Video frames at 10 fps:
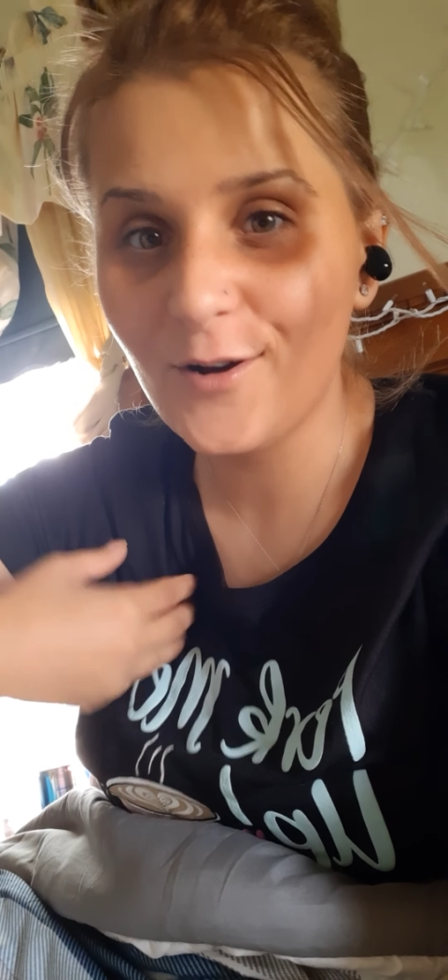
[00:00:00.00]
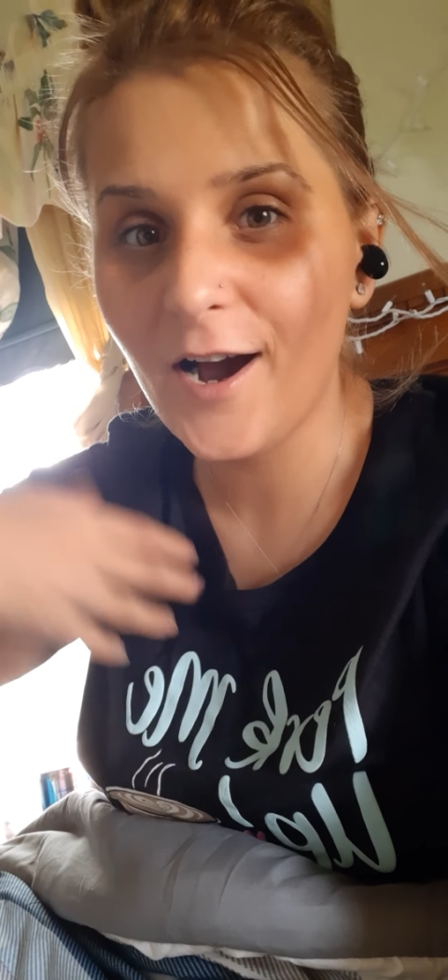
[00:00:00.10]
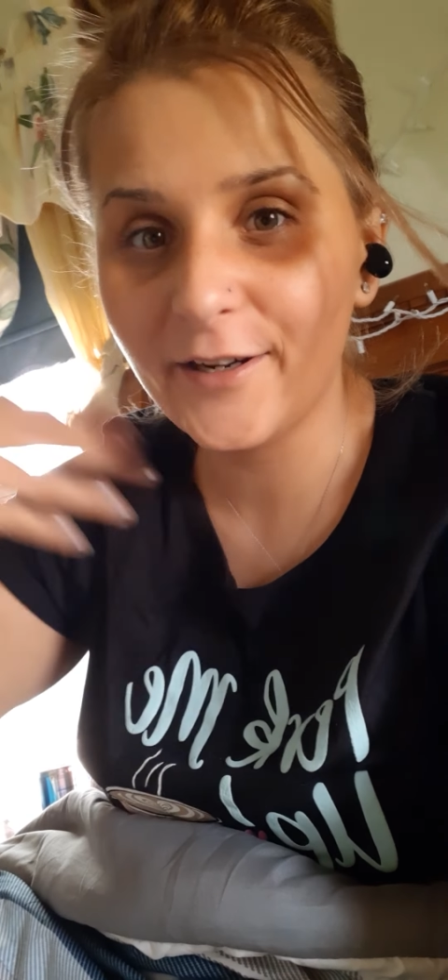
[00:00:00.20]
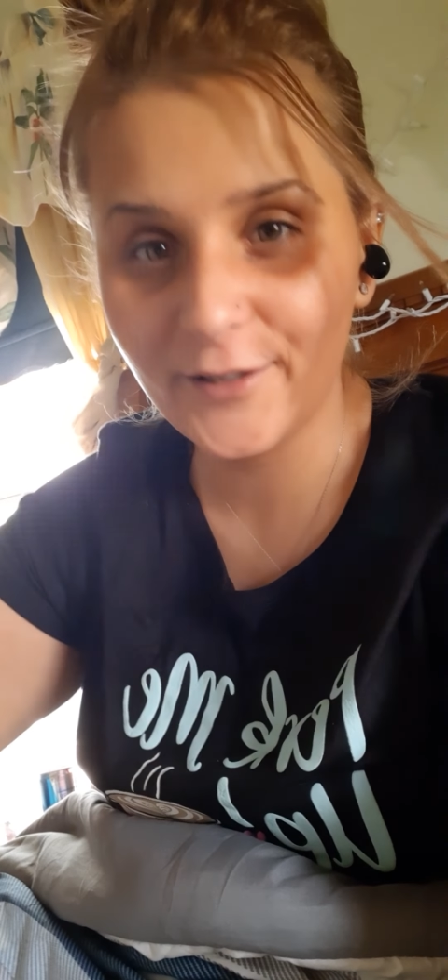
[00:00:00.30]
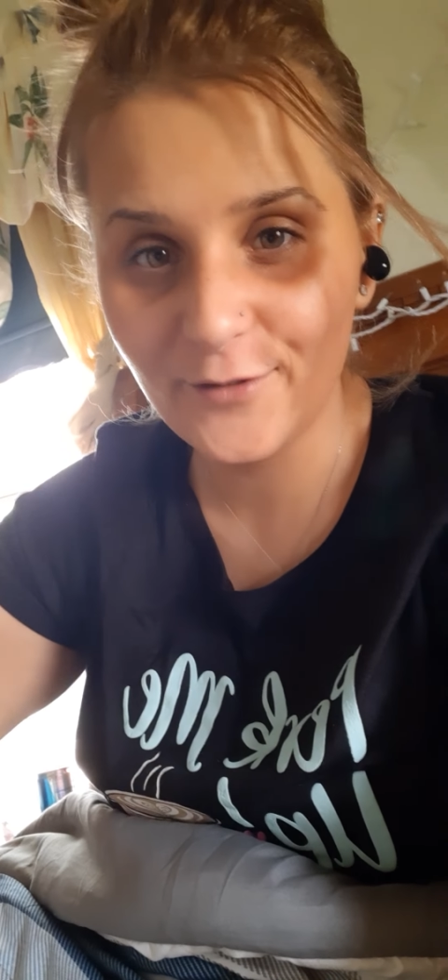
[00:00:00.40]

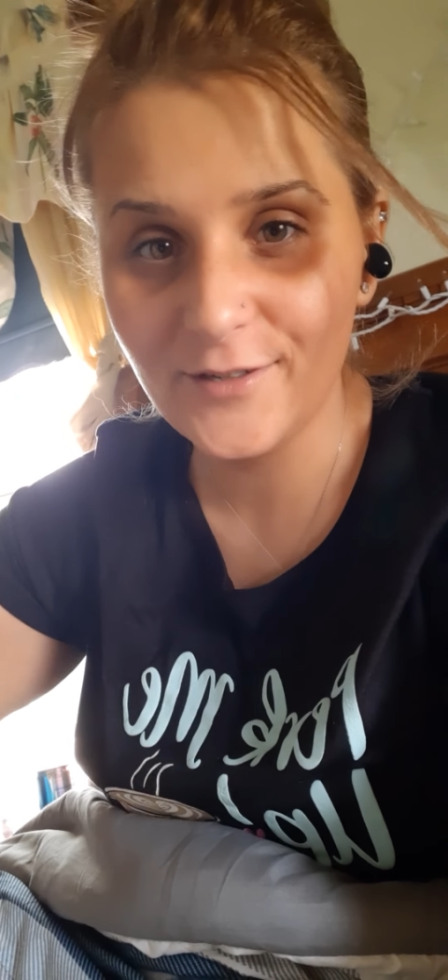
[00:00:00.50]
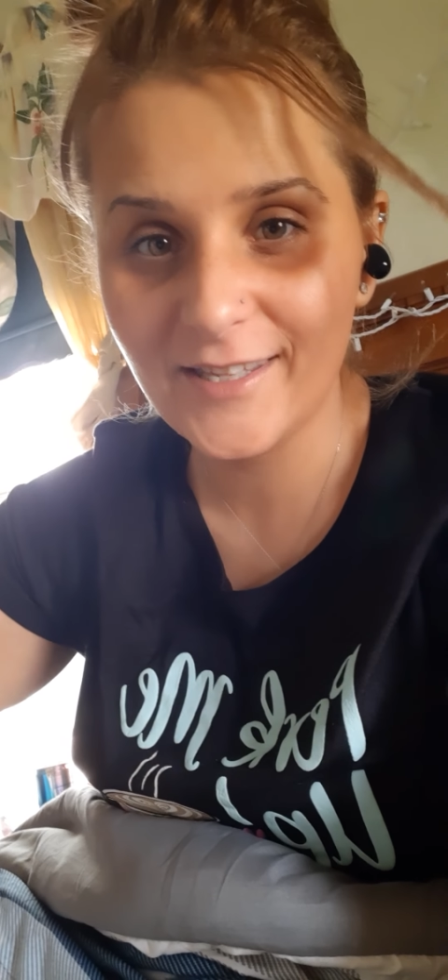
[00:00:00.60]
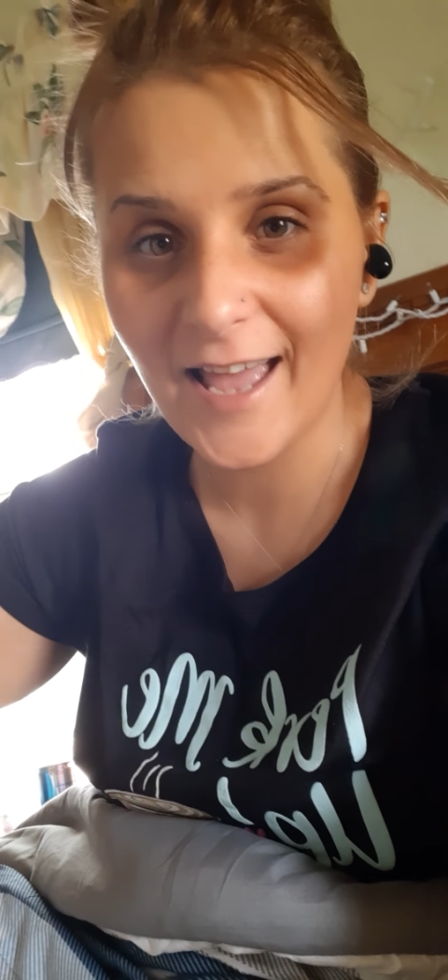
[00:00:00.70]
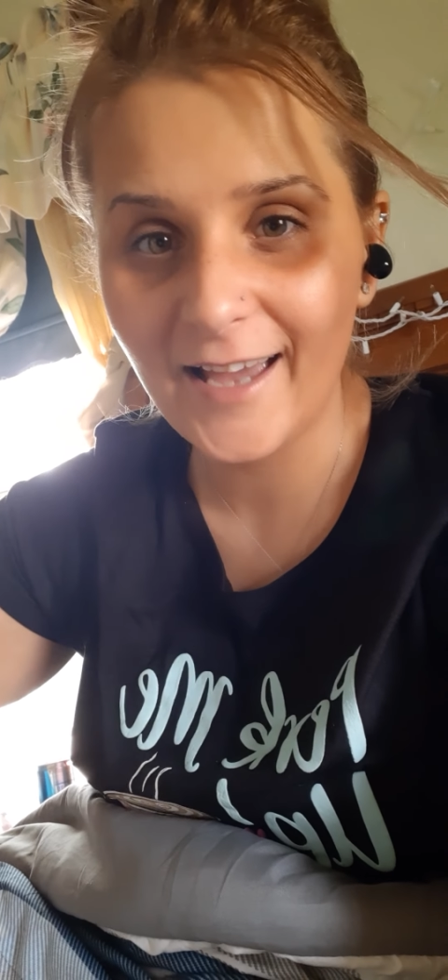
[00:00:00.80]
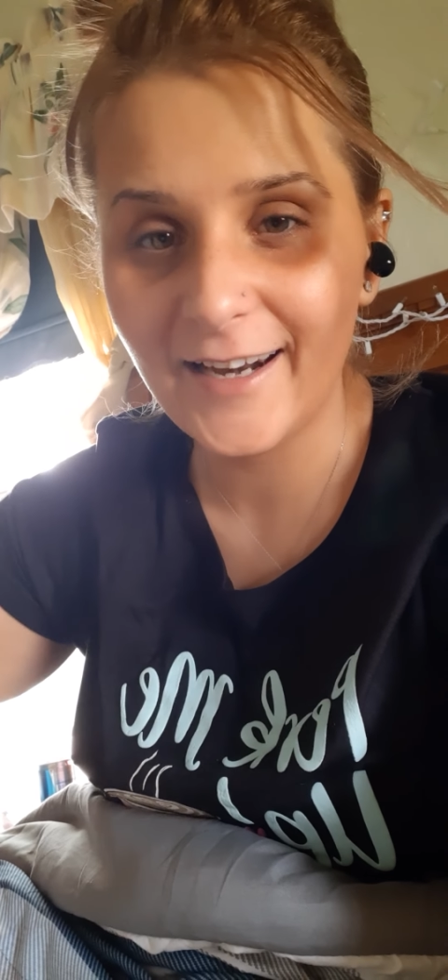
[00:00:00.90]
god used
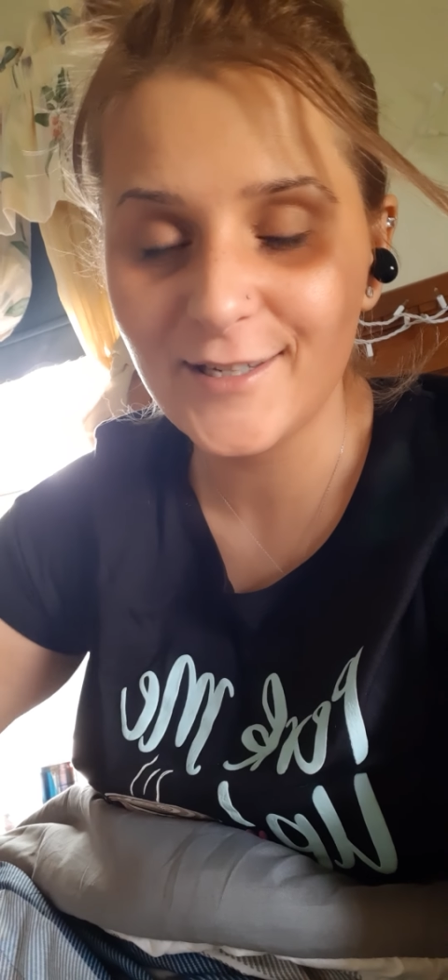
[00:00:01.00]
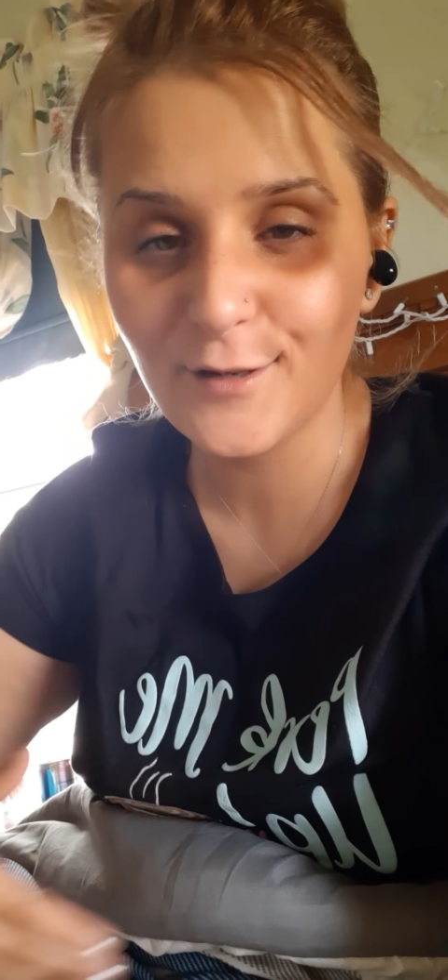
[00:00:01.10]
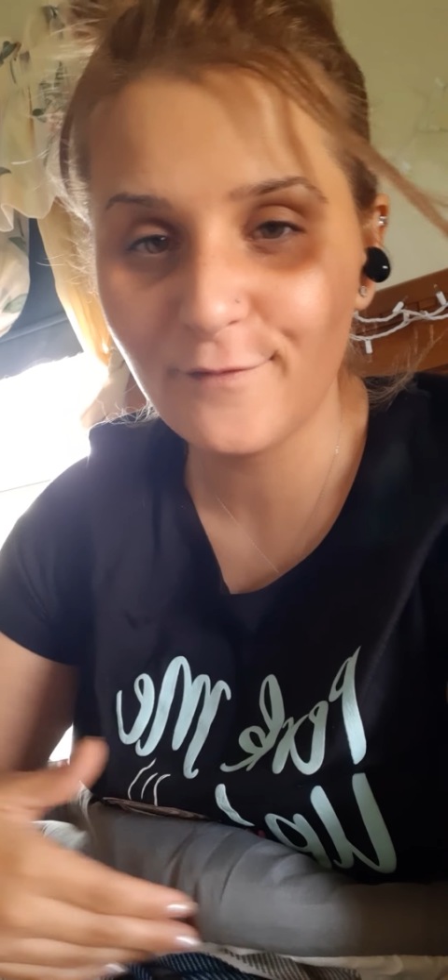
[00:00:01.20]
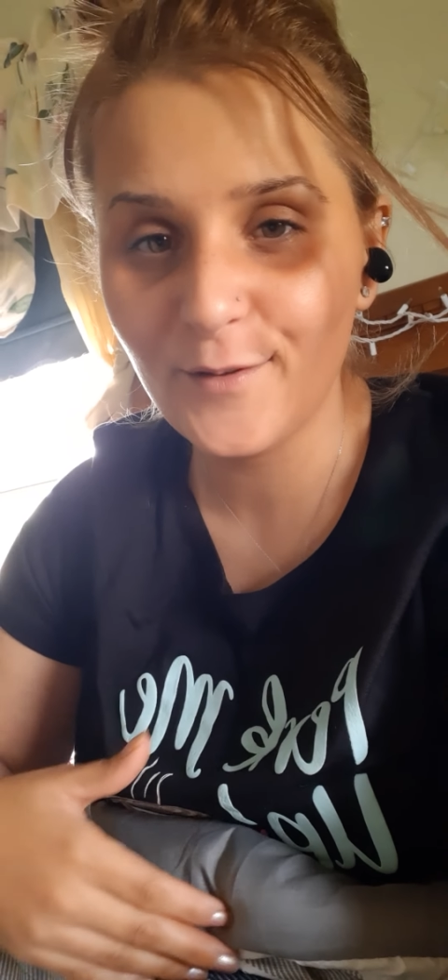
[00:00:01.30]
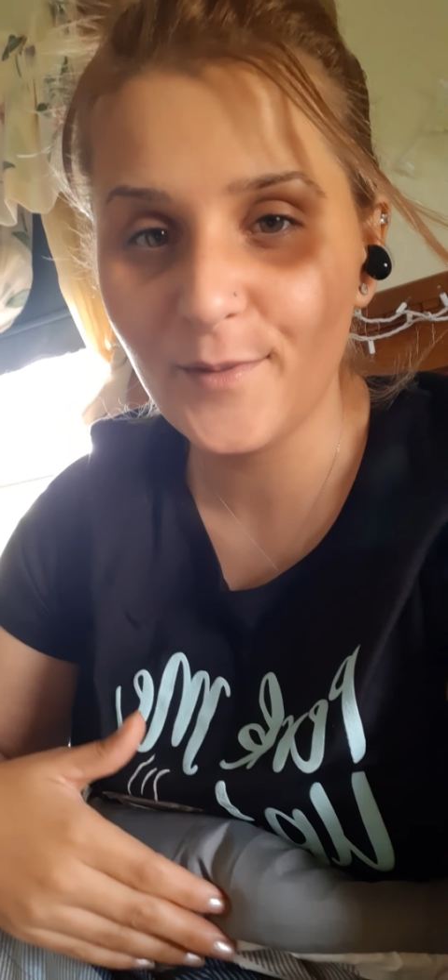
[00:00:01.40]
that as
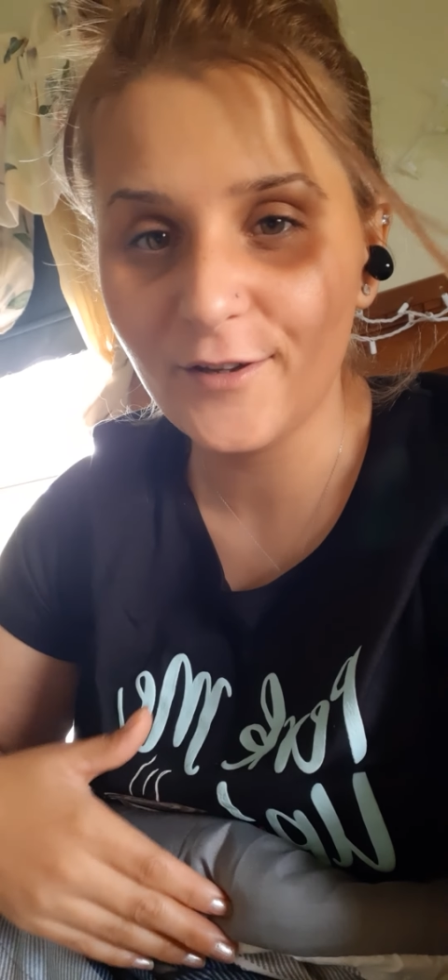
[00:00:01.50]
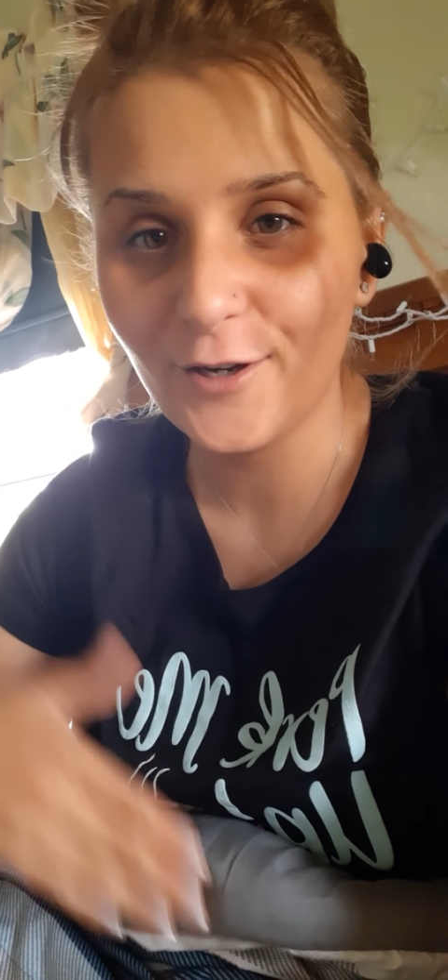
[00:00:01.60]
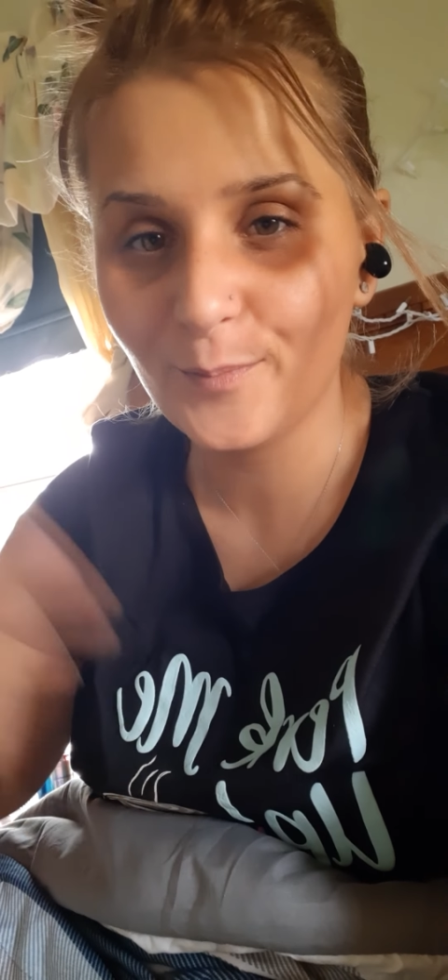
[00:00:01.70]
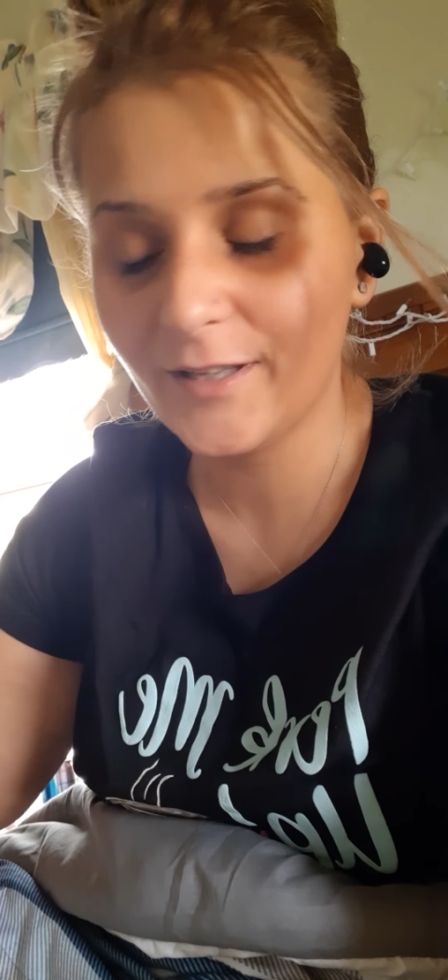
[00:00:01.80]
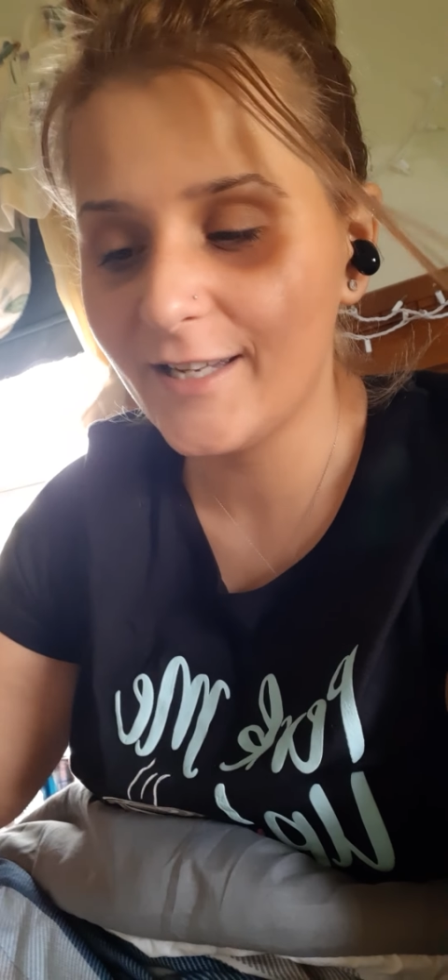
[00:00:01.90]
a
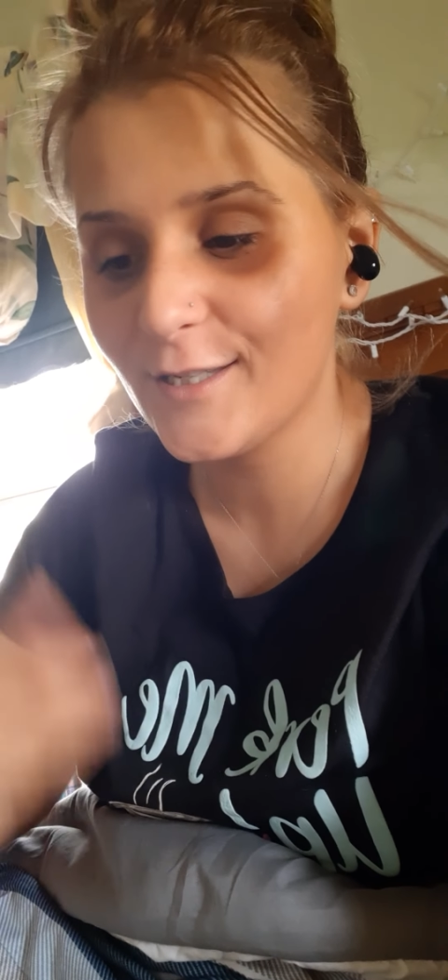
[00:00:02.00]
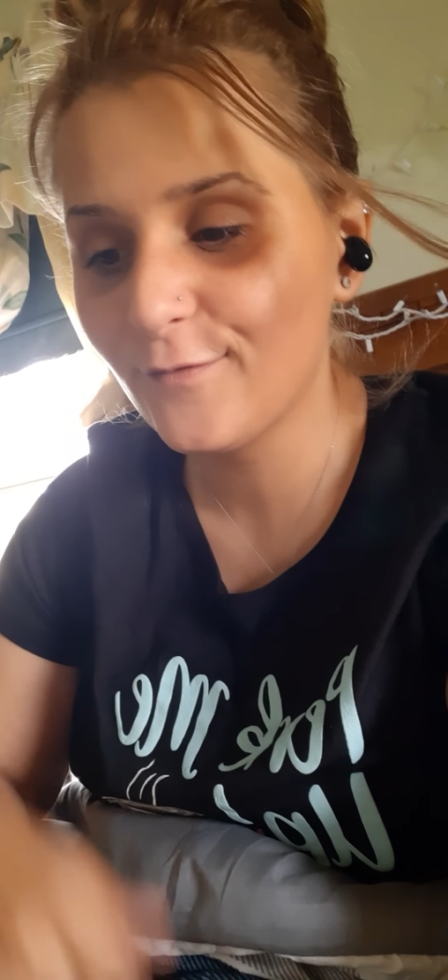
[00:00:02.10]
familiar place